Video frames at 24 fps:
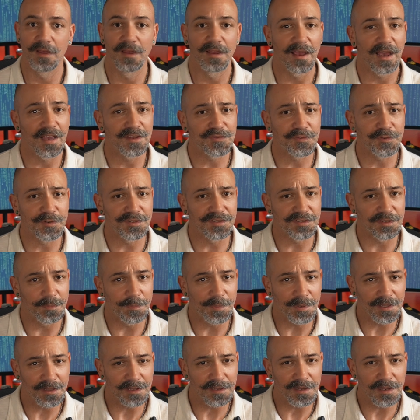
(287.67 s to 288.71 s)
As for
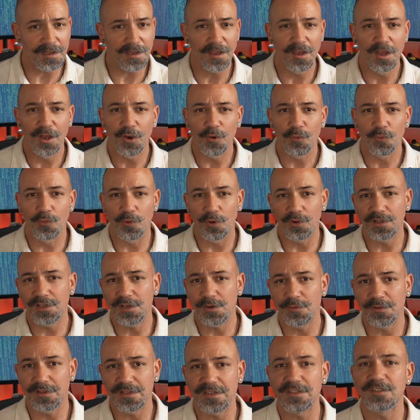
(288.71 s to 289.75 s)
stability, rolling
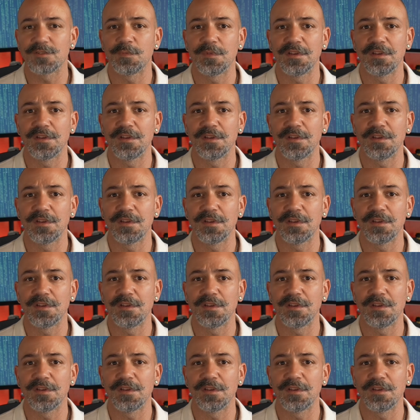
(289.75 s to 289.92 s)
release